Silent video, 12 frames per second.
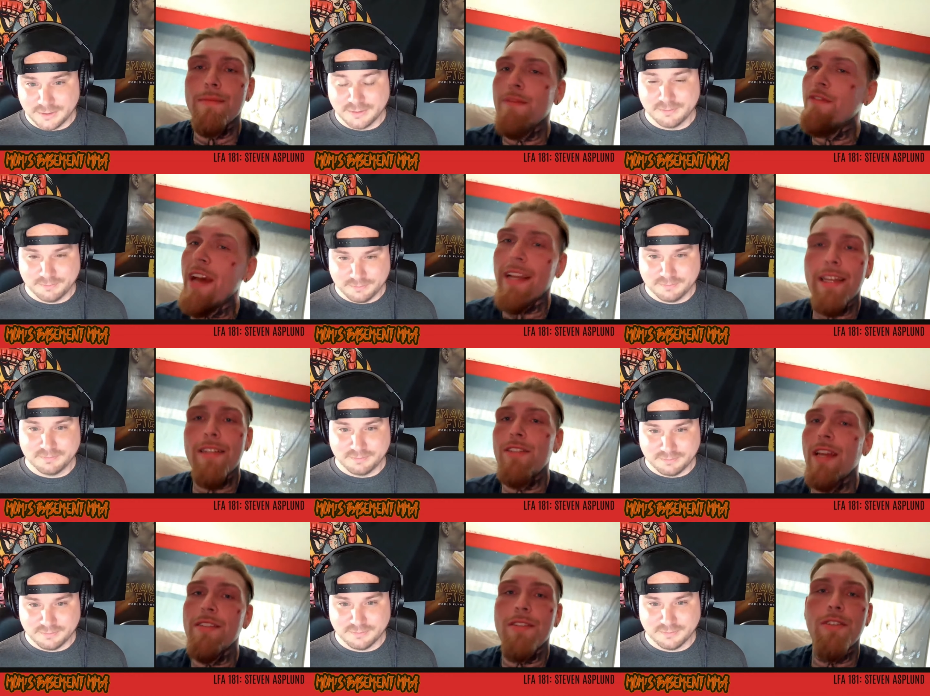Speaker 1: Fat kid
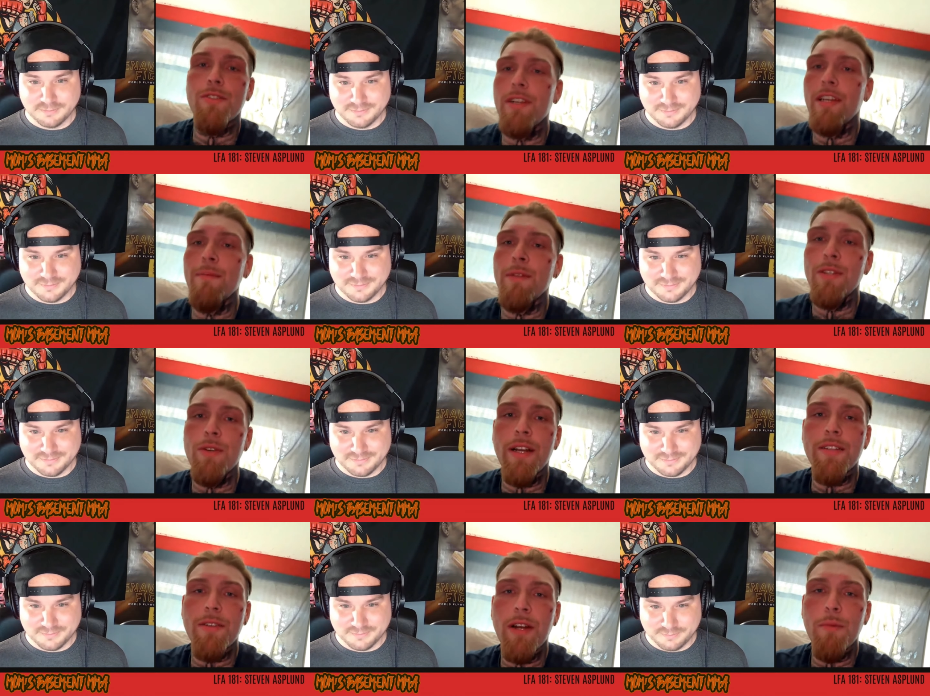chasing a dream, and you
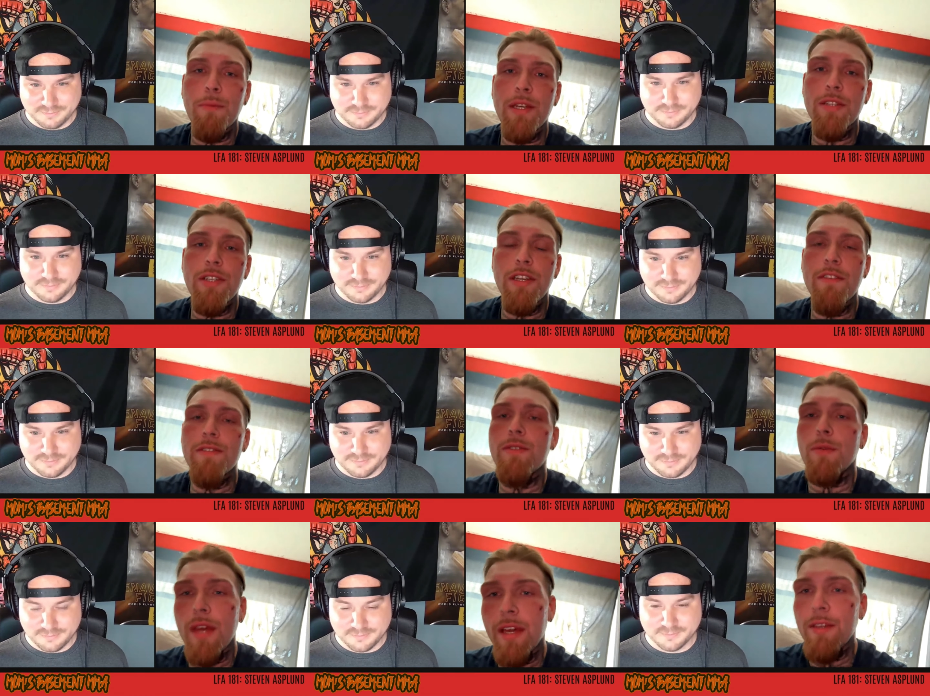guys are helping me achieve it, so
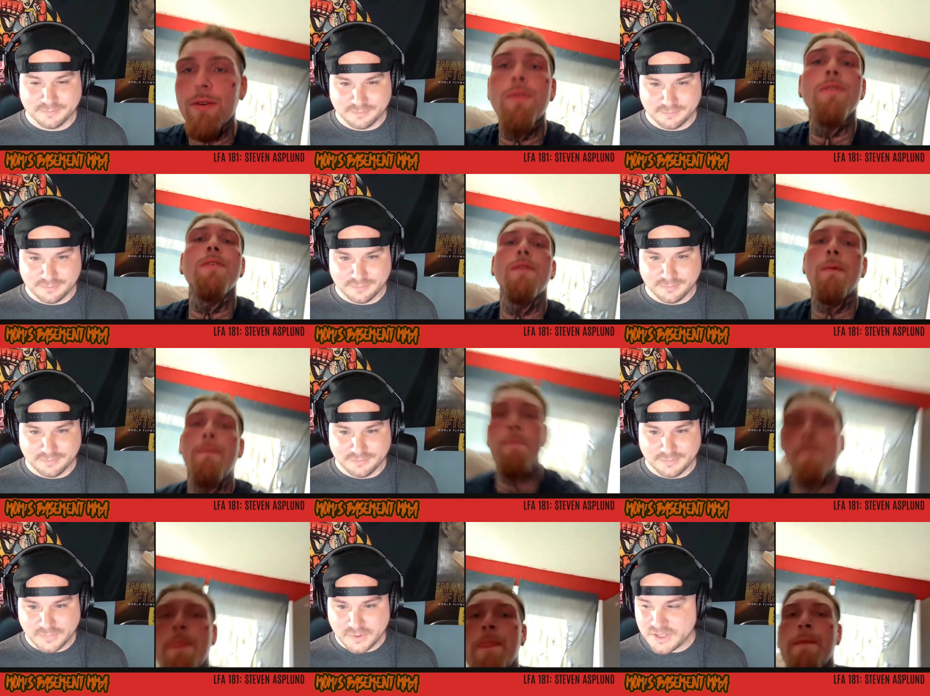thank you.
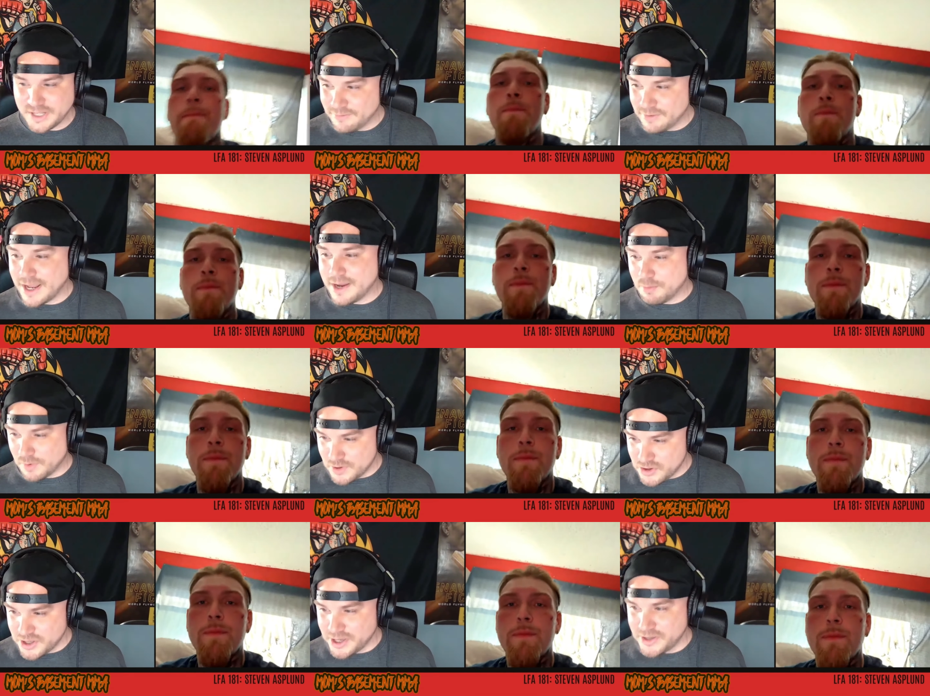
Speaker 2: Stephen, I
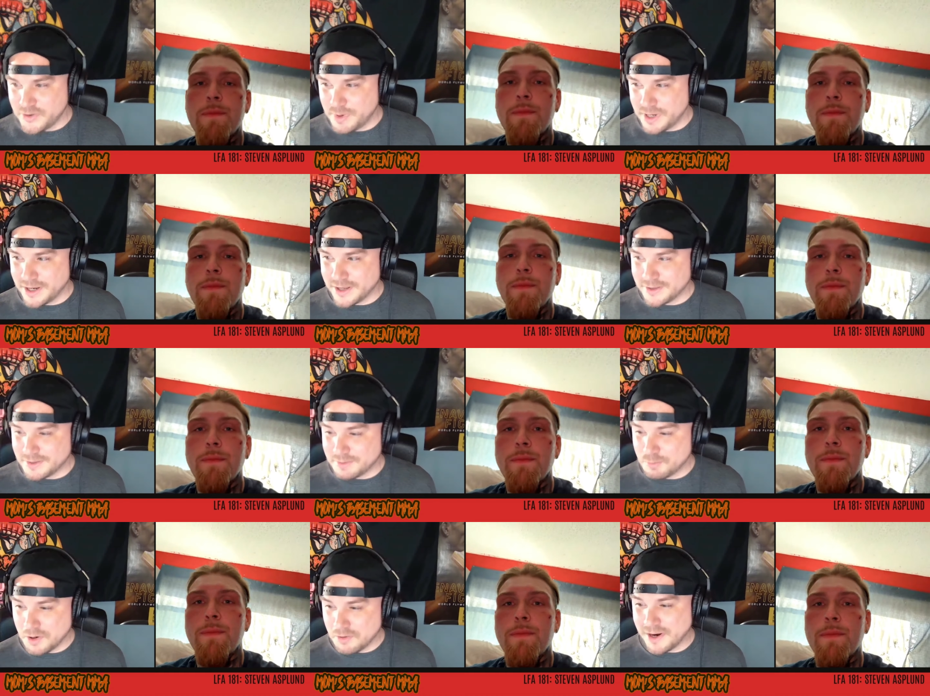appreciate you being on
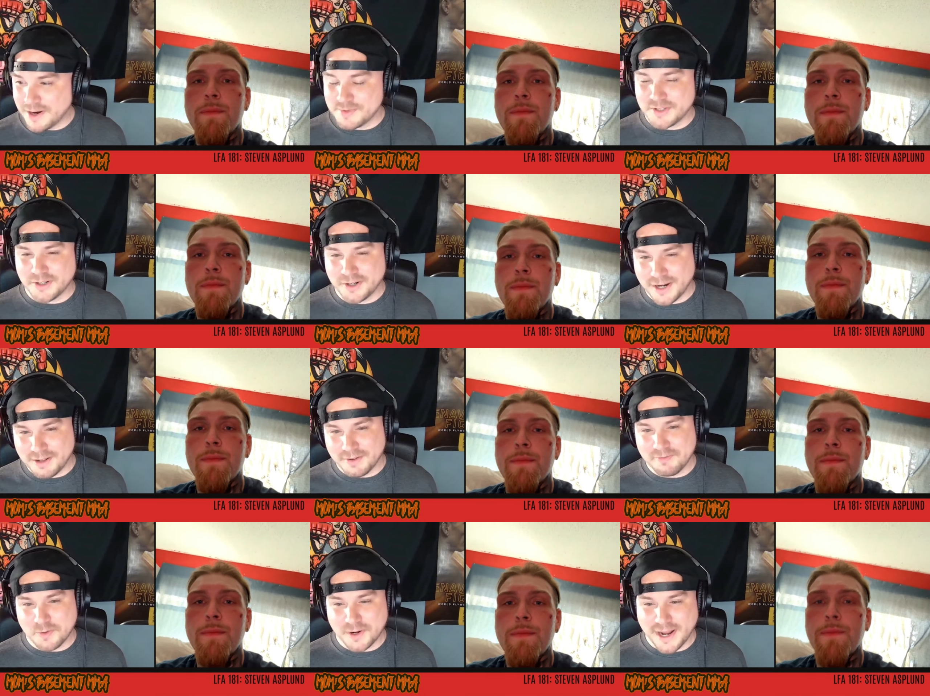the program, sir, and I
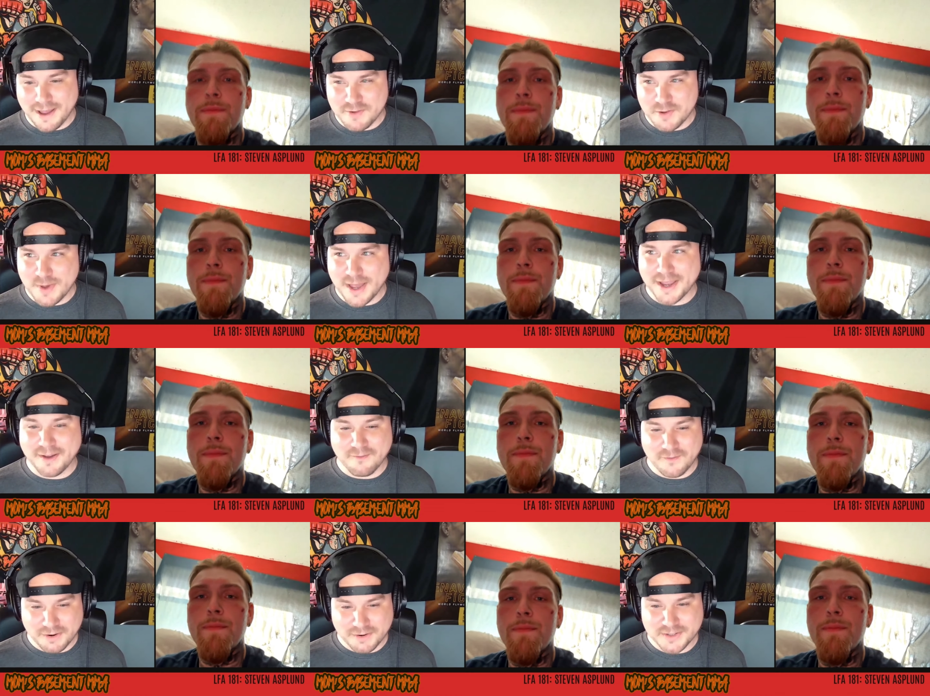look forward to having you back
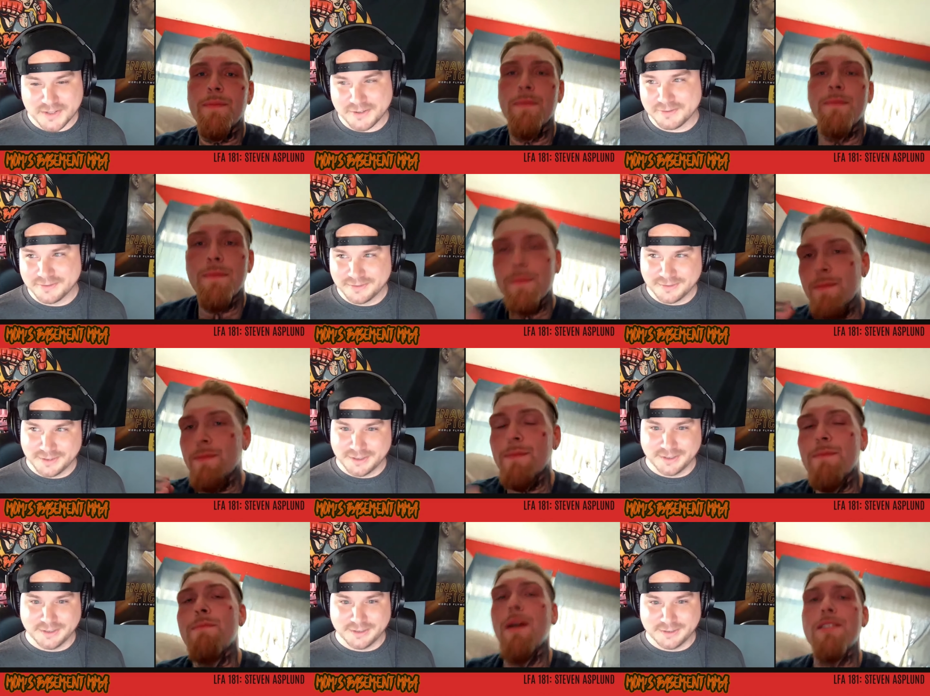very soon.
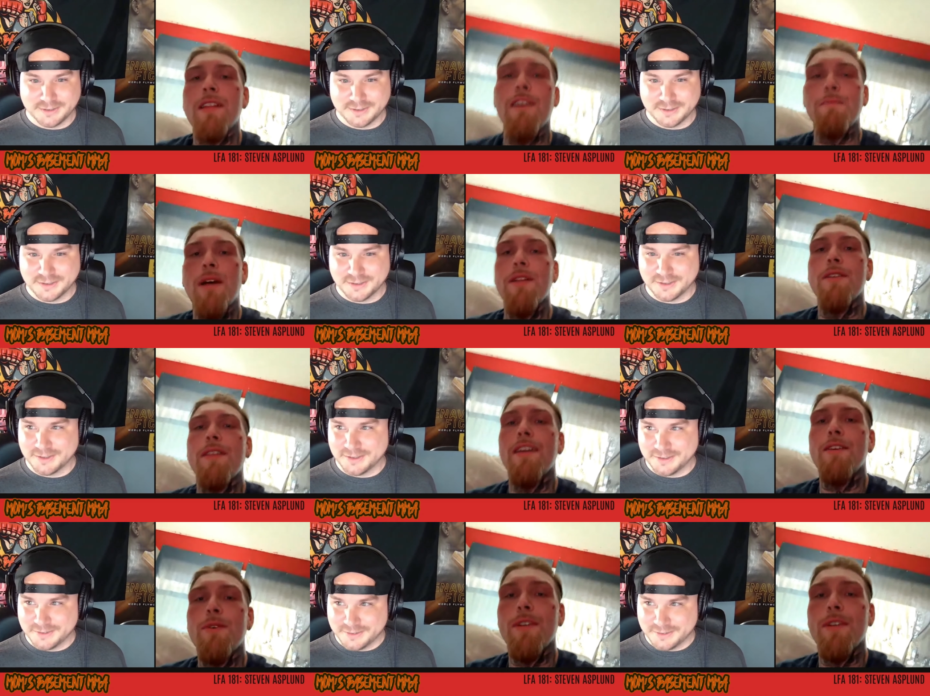Much love, brother. Thank you